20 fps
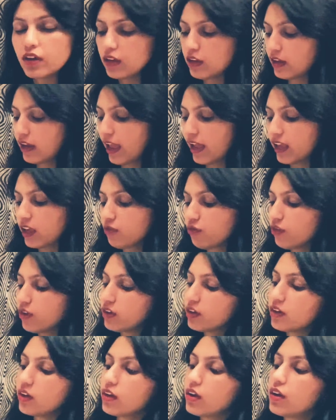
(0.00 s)
Like if we
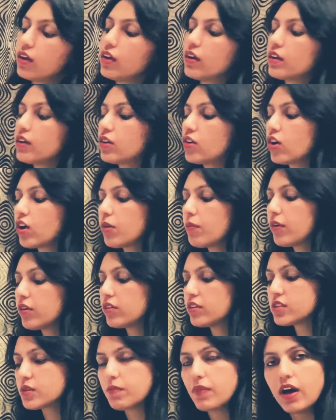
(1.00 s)
talk about
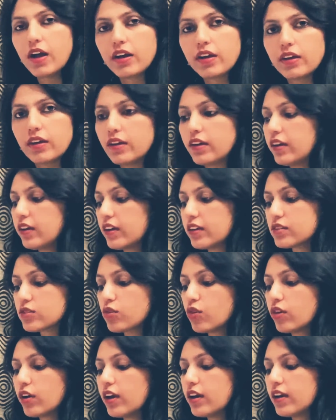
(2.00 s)
this marker, it has
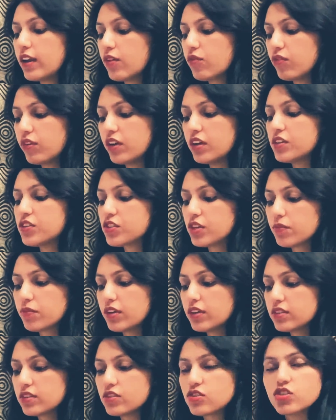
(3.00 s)
got a definite shape. There
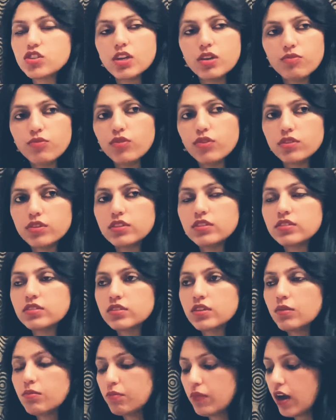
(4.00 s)
is a shape for this
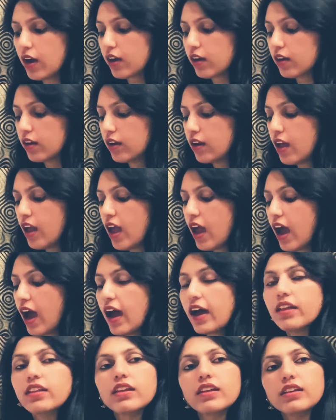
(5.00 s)
marker
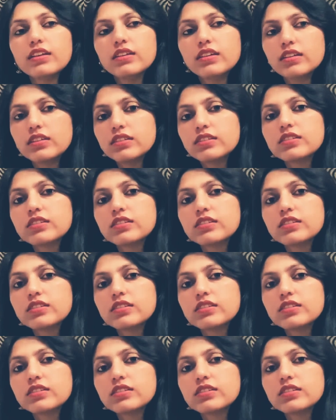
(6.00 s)
and there is